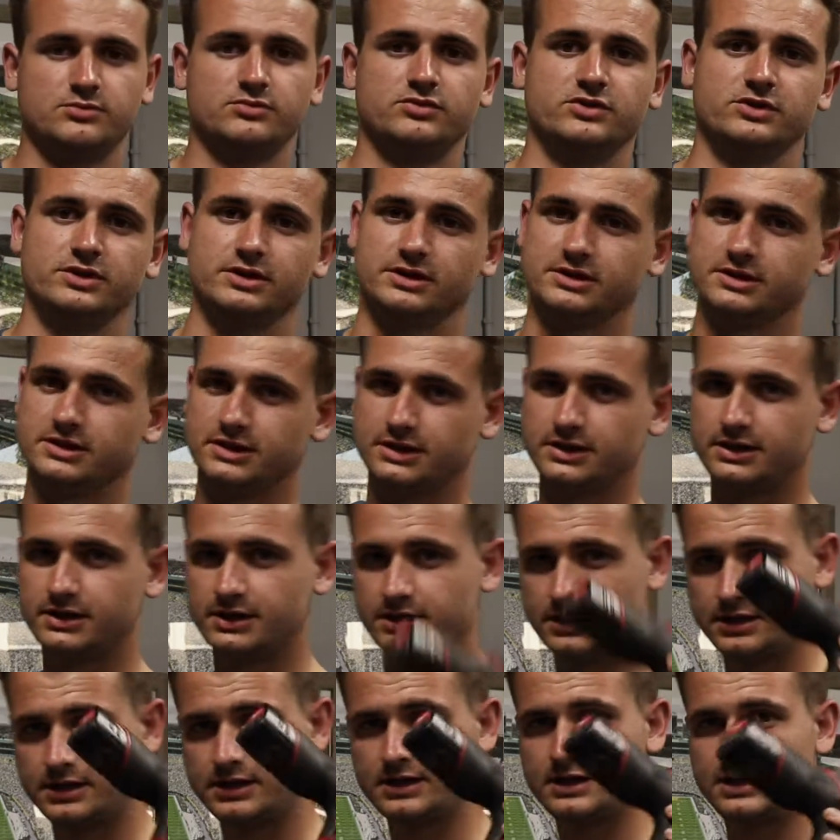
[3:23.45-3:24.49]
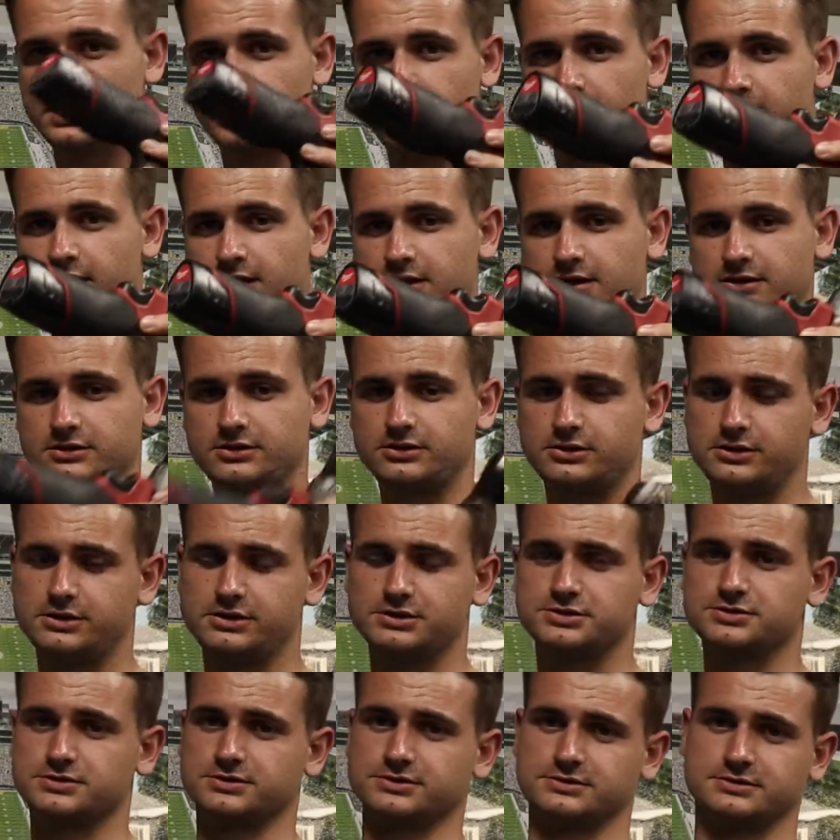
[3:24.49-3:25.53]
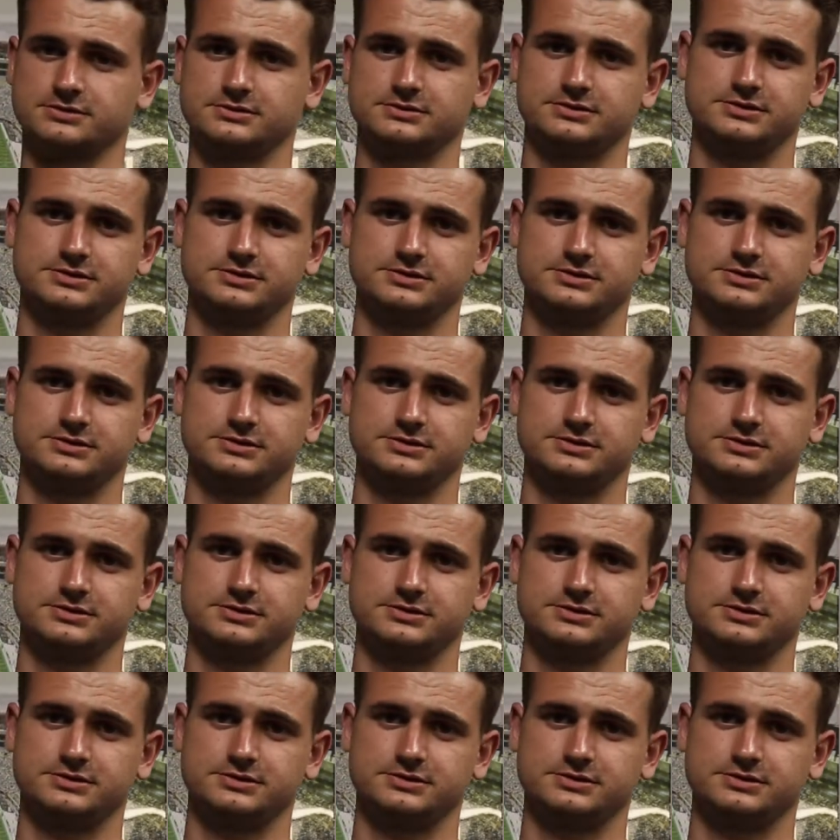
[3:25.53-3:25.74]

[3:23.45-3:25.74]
But you need a drill.